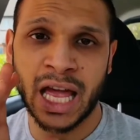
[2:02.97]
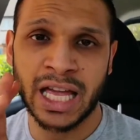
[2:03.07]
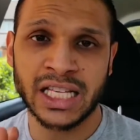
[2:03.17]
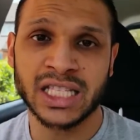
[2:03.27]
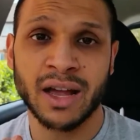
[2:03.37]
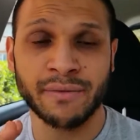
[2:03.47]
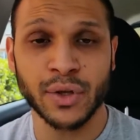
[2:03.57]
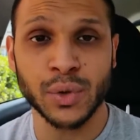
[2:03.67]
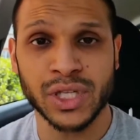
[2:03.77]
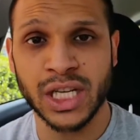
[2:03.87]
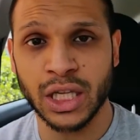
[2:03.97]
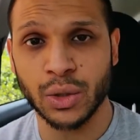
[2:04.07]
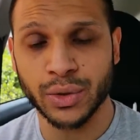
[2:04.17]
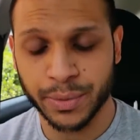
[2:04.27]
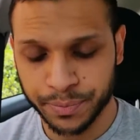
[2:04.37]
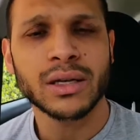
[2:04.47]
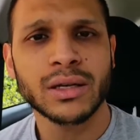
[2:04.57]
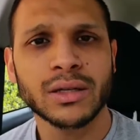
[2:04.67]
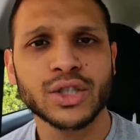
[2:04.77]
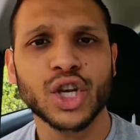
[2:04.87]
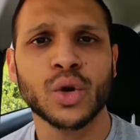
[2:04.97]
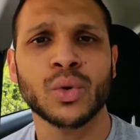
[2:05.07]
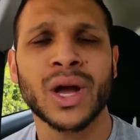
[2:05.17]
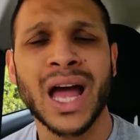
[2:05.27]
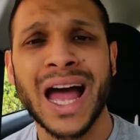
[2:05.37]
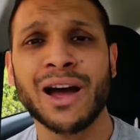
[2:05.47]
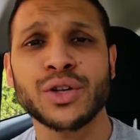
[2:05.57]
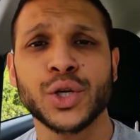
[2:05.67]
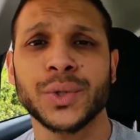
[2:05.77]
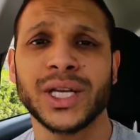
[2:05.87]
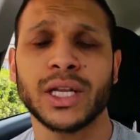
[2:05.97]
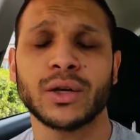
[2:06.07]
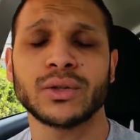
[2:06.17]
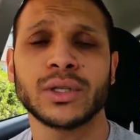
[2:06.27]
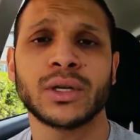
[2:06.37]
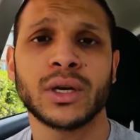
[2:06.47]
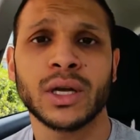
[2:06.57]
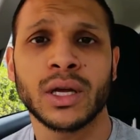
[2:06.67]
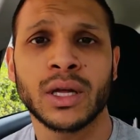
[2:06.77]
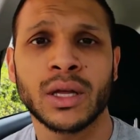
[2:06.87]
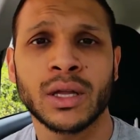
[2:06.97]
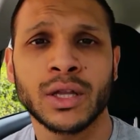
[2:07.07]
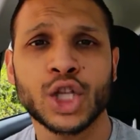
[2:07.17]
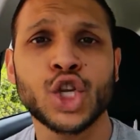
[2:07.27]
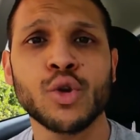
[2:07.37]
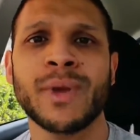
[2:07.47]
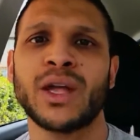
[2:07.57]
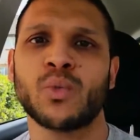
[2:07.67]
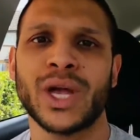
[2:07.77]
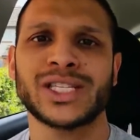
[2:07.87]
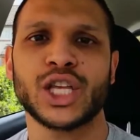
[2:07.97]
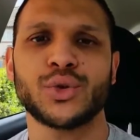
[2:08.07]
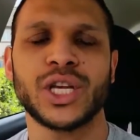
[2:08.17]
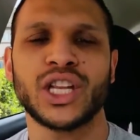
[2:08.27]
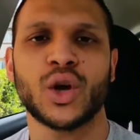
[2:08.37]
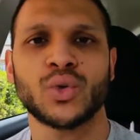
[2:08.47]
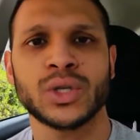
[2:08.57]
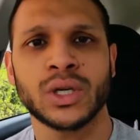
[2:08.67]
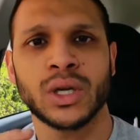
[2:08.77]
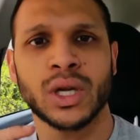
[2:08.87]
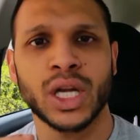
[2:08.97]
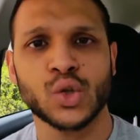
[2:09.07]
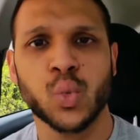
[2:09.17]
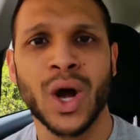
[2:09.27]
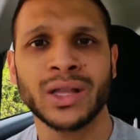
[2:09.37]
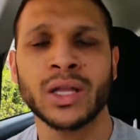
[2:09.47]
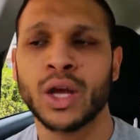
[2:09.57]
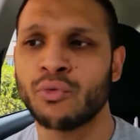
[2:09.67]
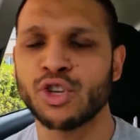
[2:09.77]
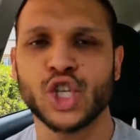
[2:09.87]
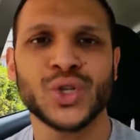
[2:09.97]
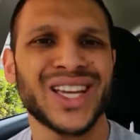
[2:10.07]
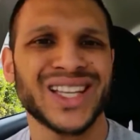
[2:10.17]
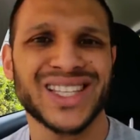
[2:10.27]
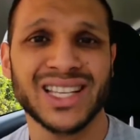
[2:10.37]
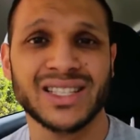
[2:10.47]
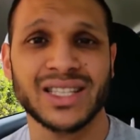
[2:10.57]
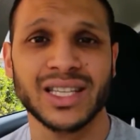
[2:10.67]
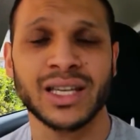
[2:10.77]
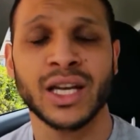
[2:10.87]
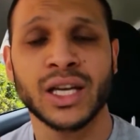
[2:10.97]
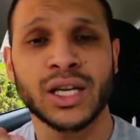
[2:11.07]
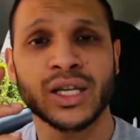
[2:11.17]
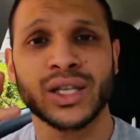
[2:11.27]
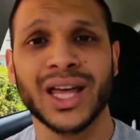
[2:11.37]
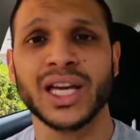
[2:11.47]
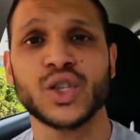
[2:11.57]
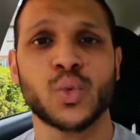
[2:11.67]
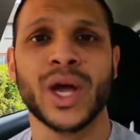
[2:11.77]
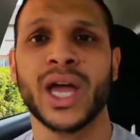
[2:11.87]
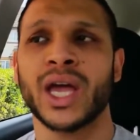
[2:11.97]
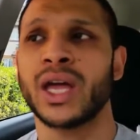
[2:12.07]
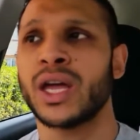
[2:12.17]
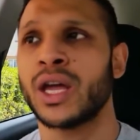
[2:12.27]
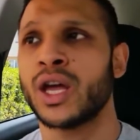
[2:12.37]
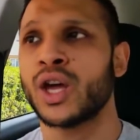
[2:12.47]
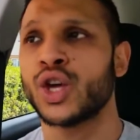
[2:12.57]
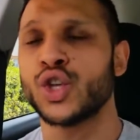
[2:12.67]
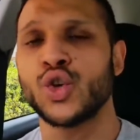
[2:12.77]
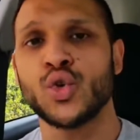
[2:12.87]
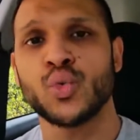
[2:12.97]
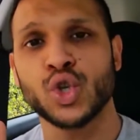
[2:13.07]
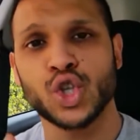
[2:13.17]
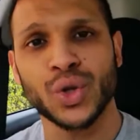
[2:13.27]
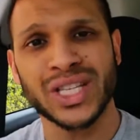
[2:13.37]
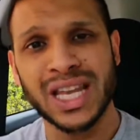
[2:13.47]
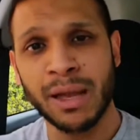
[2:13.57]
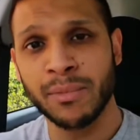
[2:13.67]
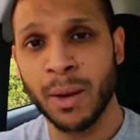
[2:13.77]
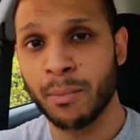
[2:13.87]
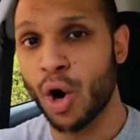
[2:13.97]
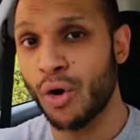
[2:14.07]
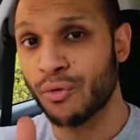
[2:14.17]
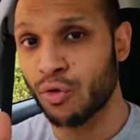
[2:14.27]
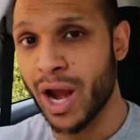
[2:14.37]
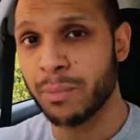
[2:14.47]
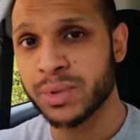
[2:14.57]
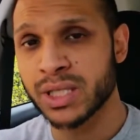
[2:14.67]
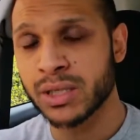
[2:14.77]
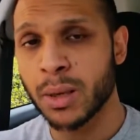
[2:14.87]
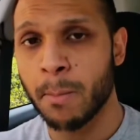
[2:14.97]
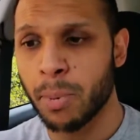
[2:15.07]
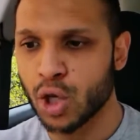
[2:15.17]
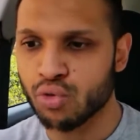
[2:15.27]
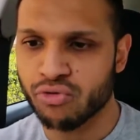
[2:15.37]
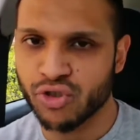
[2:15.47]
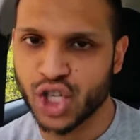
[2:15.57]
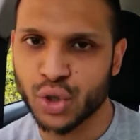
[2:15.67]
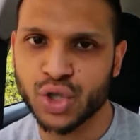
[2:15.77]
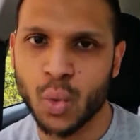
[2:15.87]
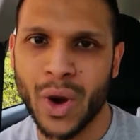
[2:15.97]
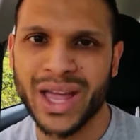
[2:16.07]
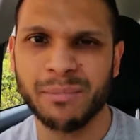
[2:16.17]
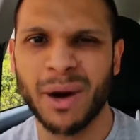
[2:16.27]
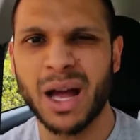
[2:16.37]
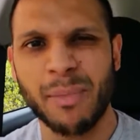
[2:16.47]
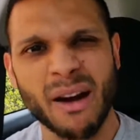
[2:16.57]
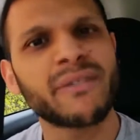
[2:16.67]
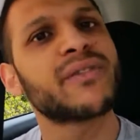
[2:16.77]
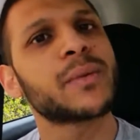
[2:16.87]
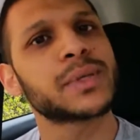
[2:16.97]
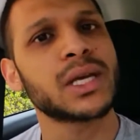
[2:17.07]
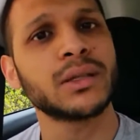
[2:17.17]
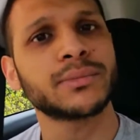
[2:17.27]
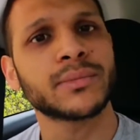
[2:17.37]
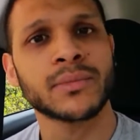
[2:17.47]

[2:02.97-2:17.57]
that it's time for you to deload. So, how do you deload? The two main ways that you deload is one, reducing intensity. So that is where you would do the same number of reps, but you would reduce the weight by about 50%.